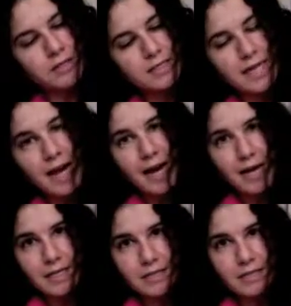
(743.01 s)

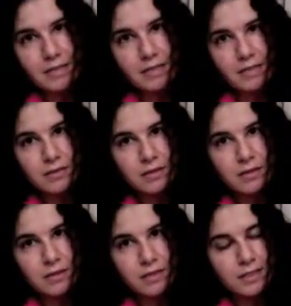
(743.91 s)
sas.
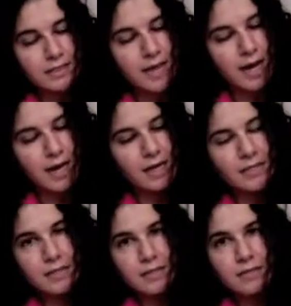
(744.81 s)

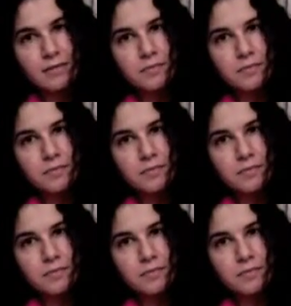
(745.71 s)
Sas.